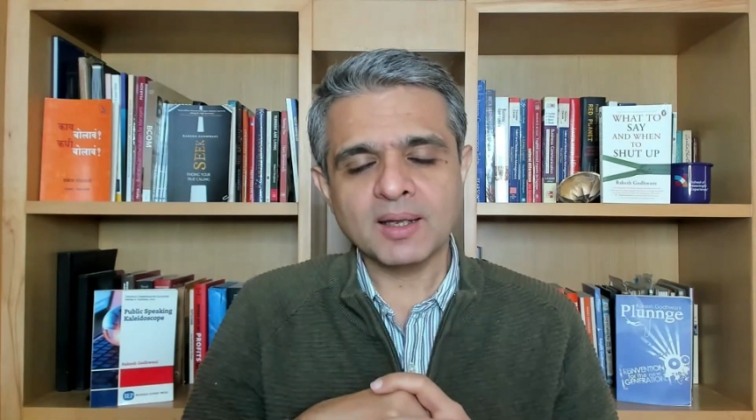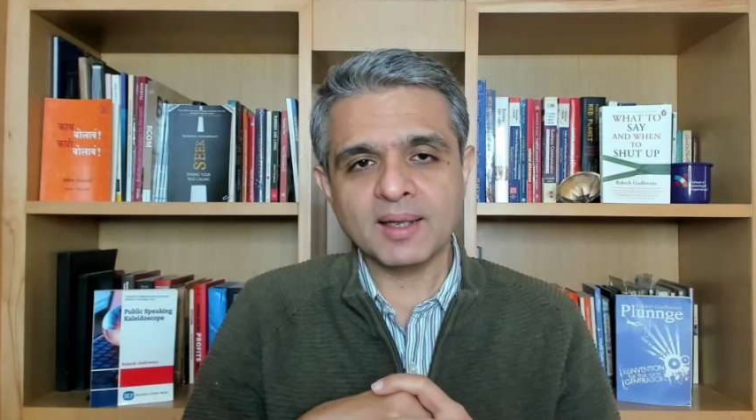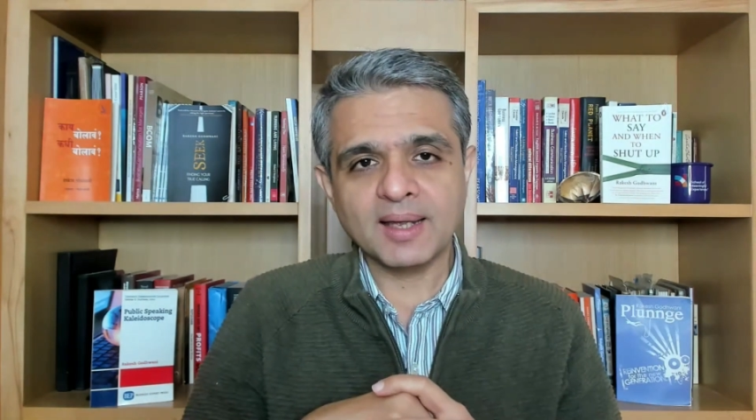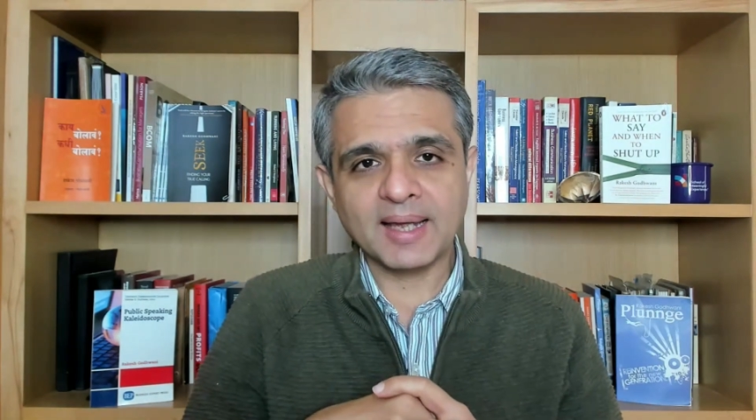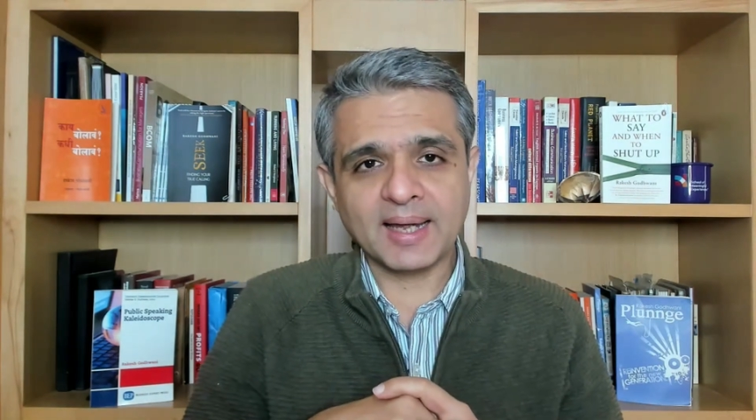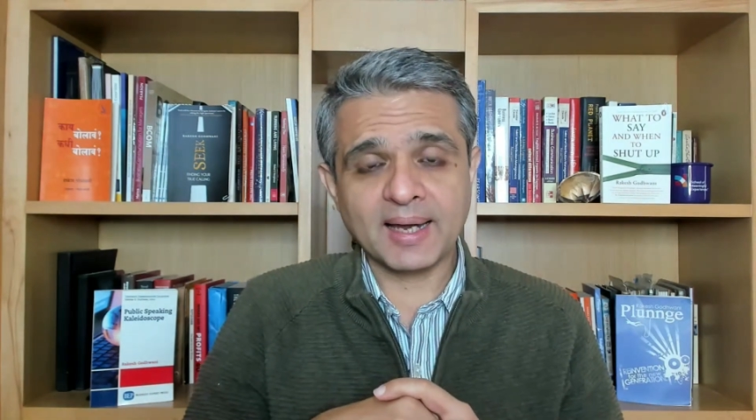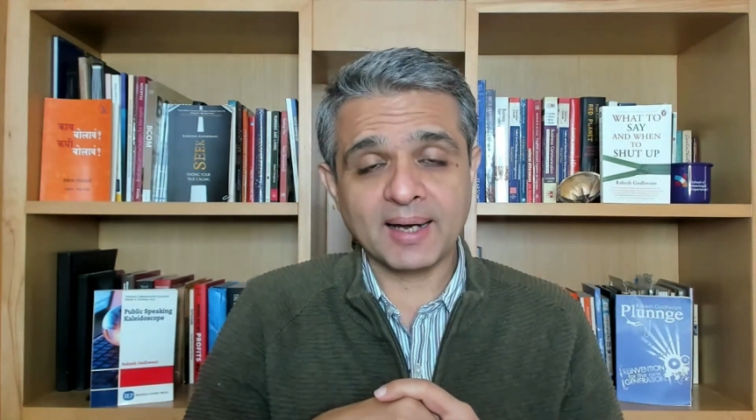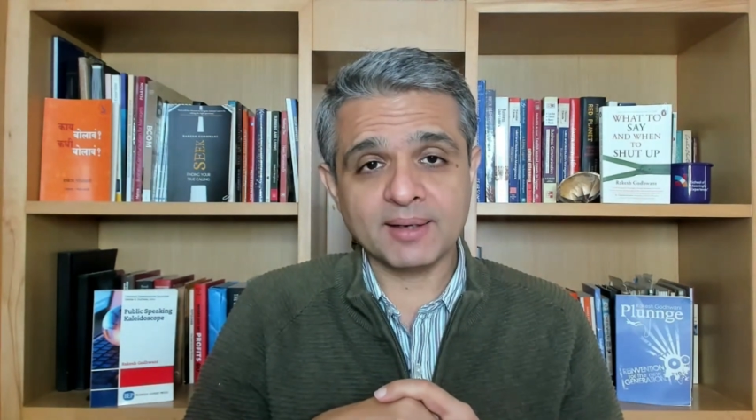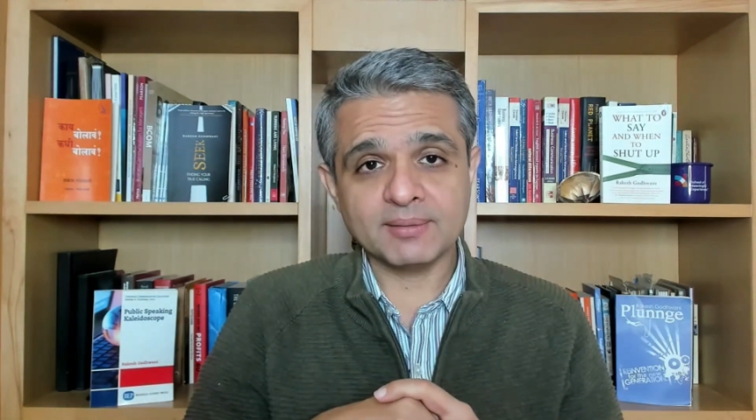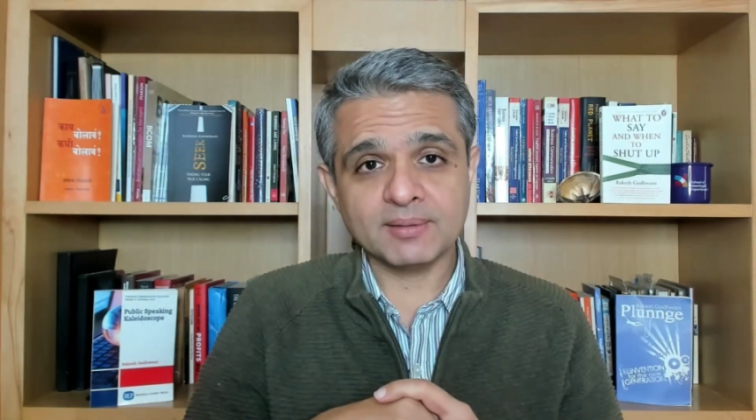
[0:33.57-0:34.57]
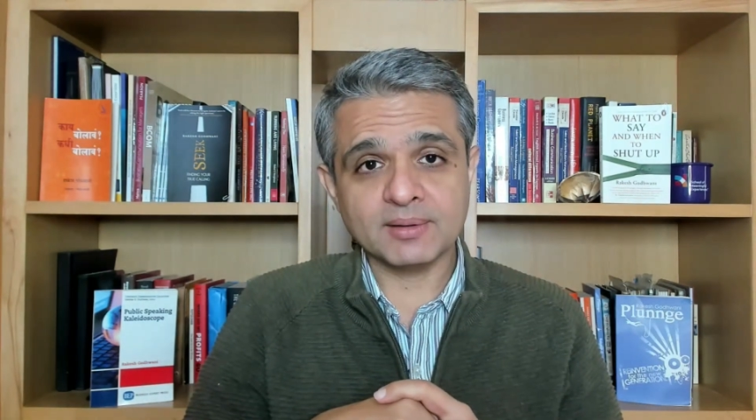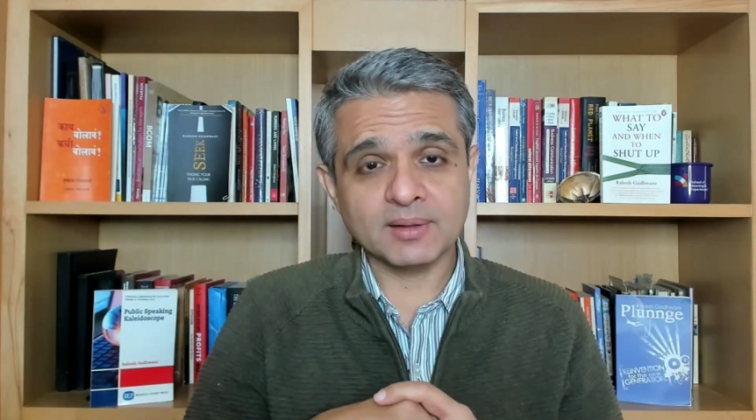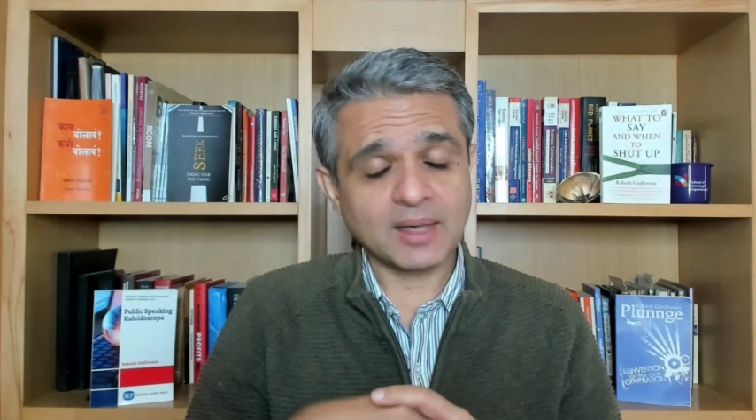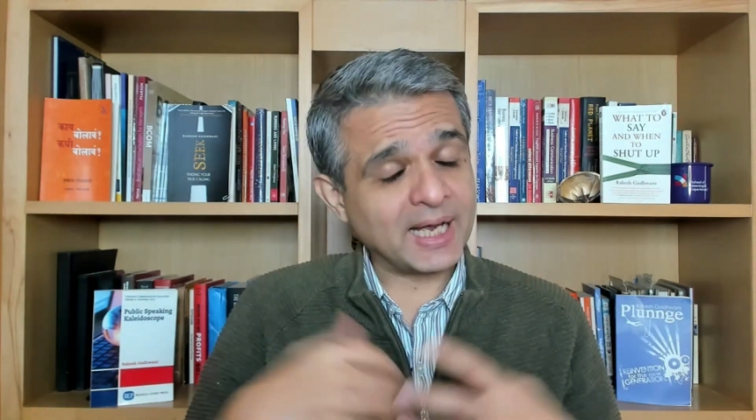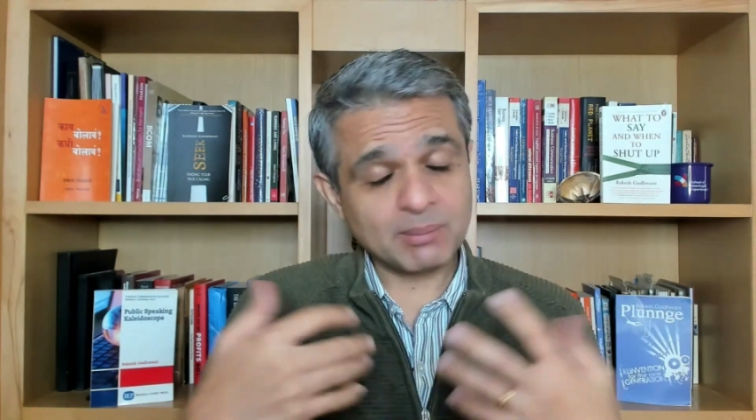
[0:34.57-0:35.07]
And
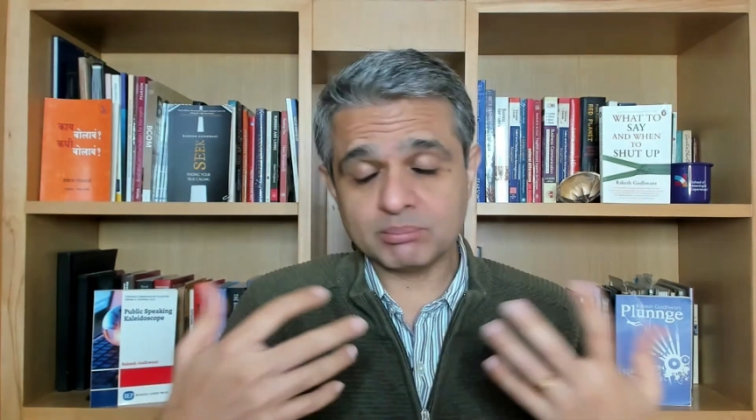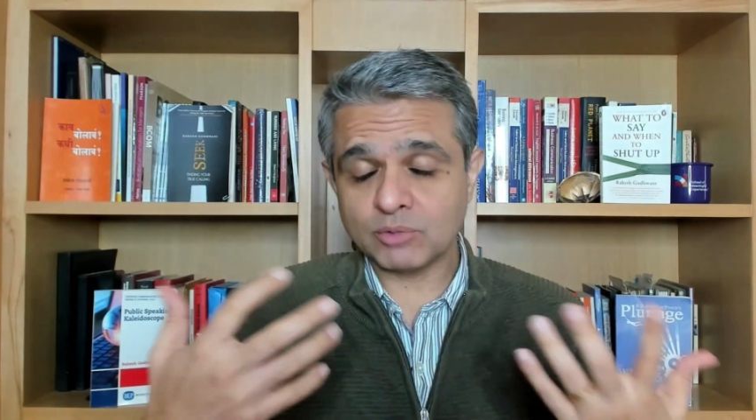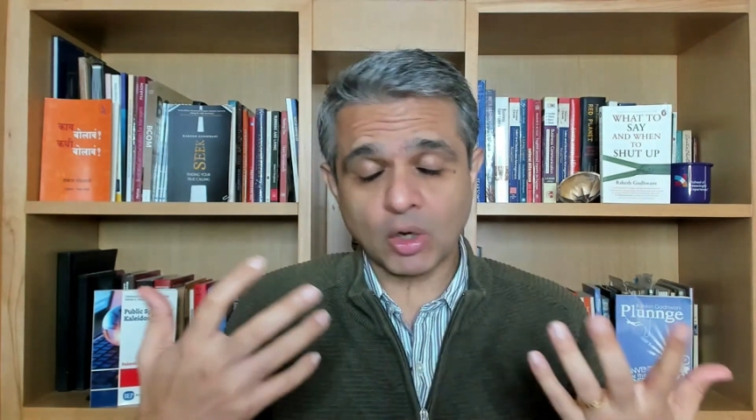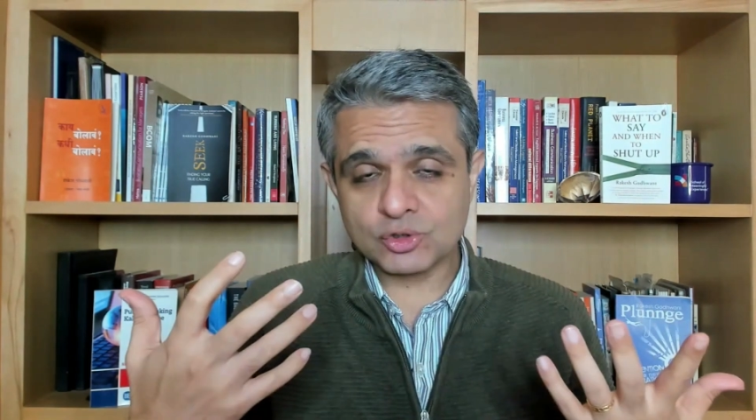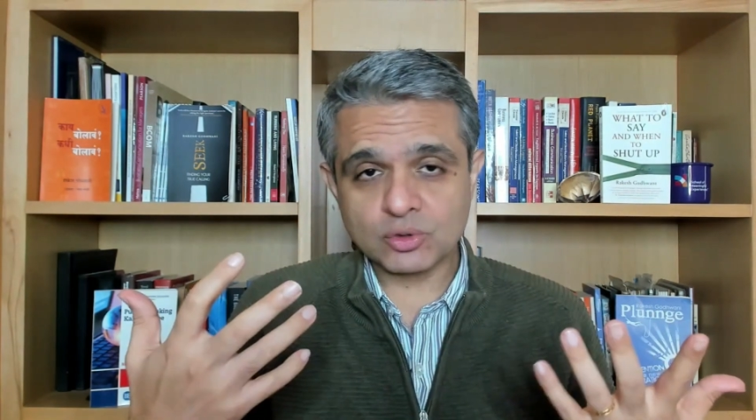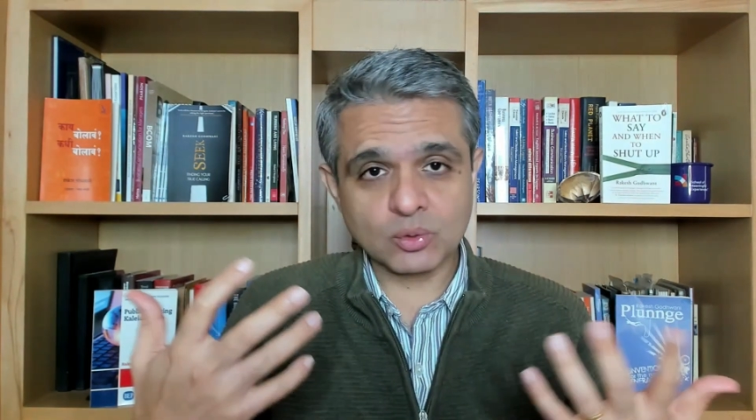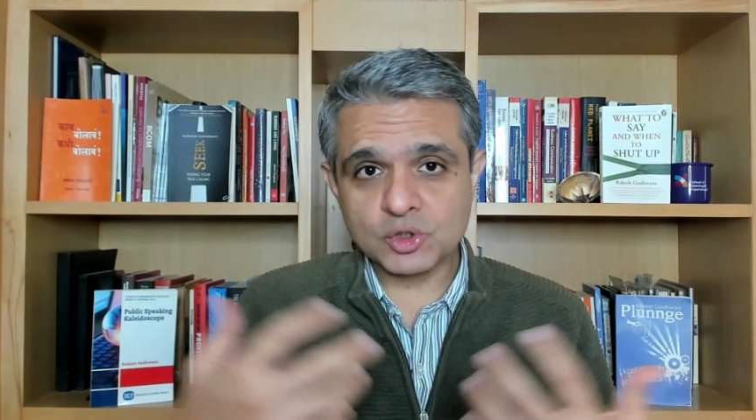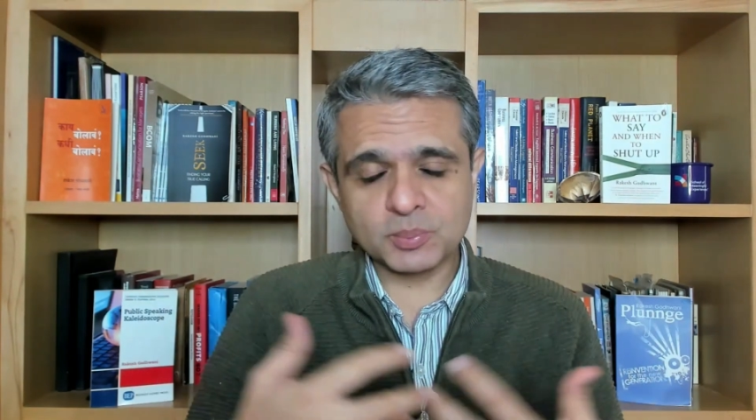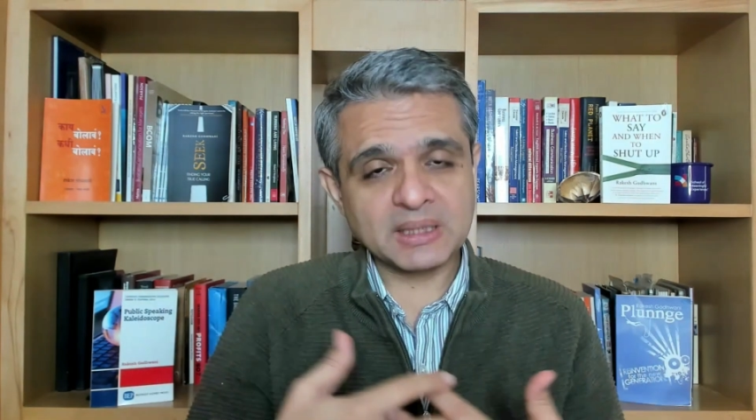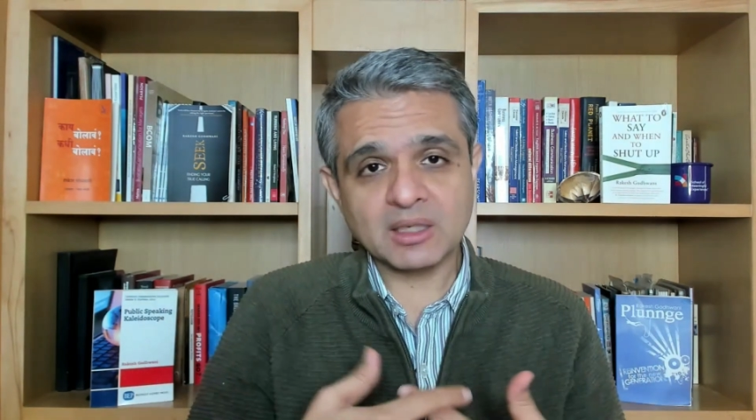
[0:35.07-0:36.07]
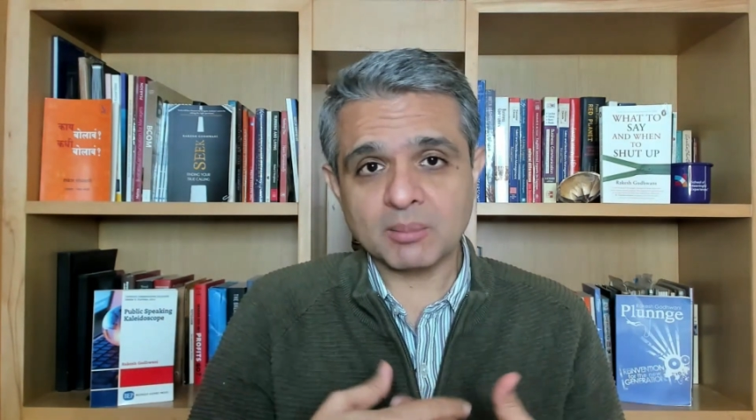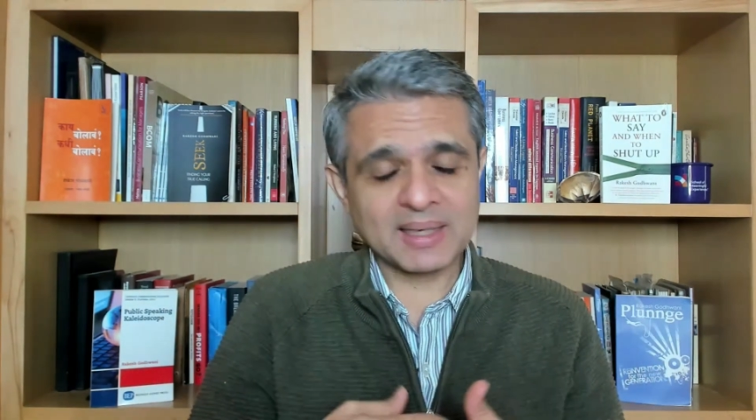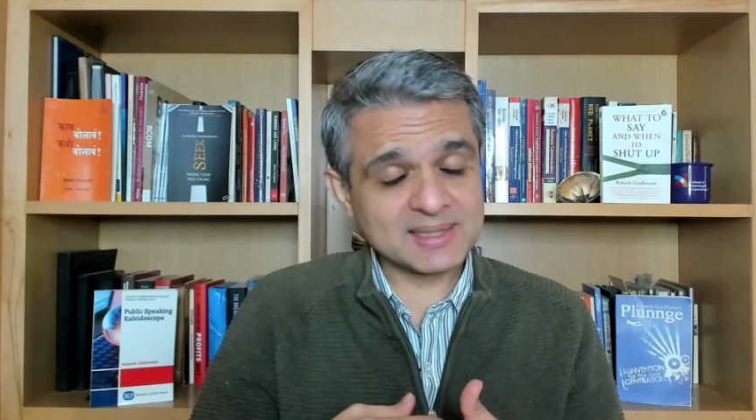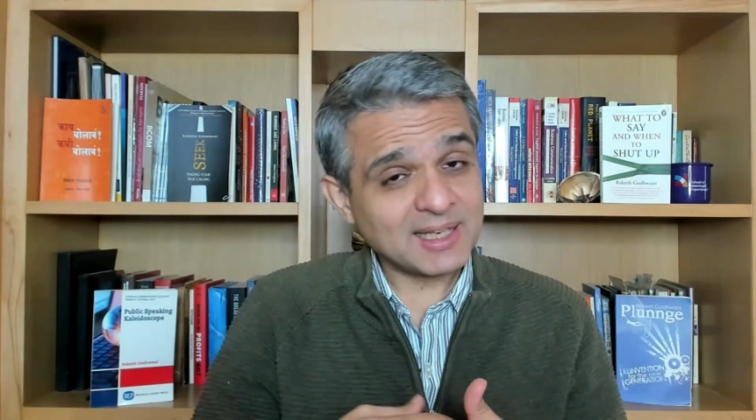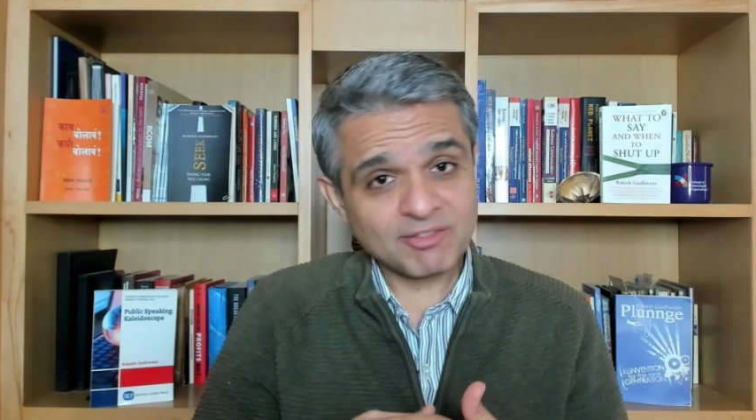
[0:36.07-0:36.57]
I'm not so good speaker myself